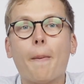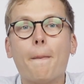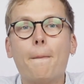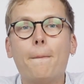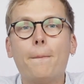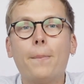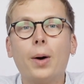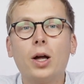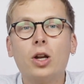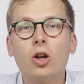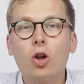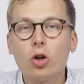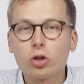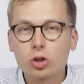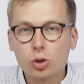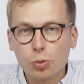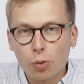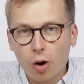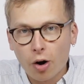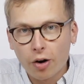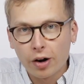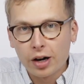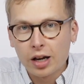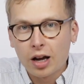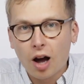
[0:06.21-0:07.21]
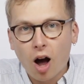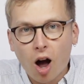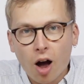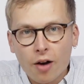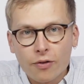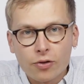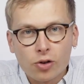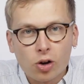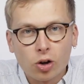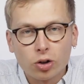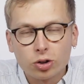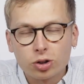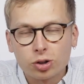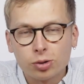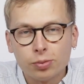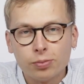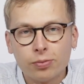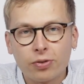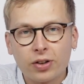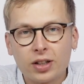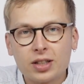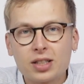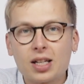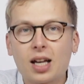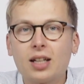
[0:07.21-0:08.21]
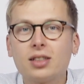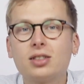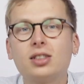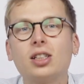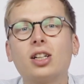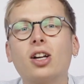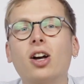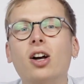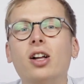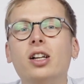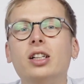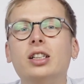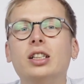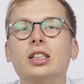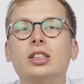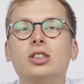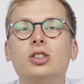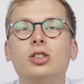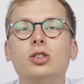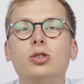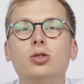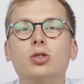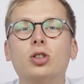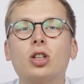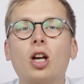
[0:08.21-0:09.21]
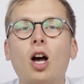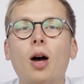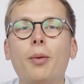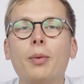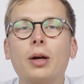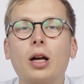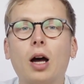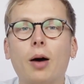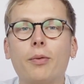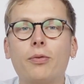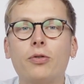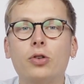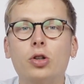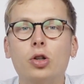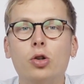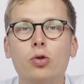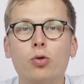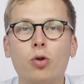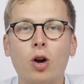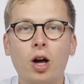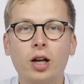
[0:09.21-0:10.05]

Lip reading: But not to worry, I've got some fantastic early years news coming up for you